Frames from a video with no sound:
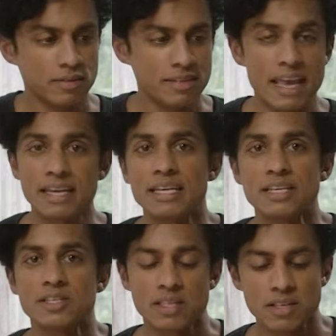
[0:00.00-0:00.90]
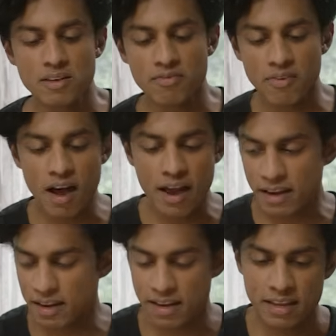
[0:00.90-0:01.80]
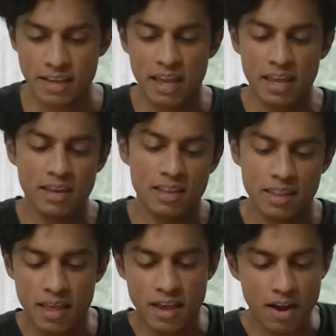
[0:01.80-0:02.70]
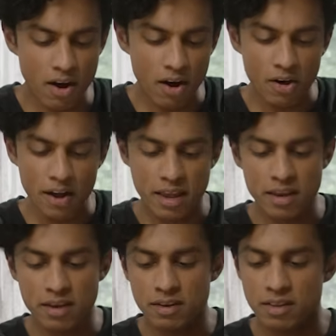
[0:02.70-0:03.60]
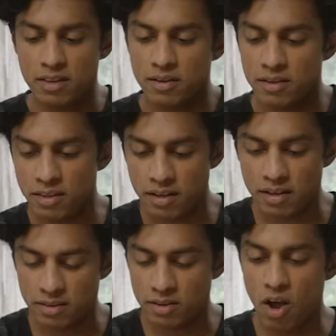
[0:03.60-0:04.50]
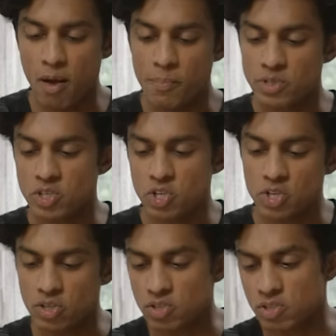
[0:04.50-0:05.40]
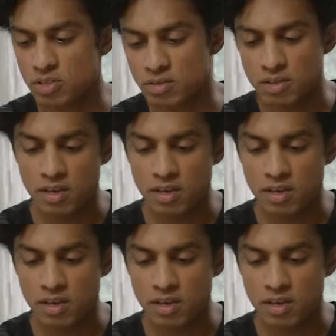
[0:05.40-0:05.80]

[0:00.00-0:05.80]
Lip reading: deities and the divine, and they are in the compositions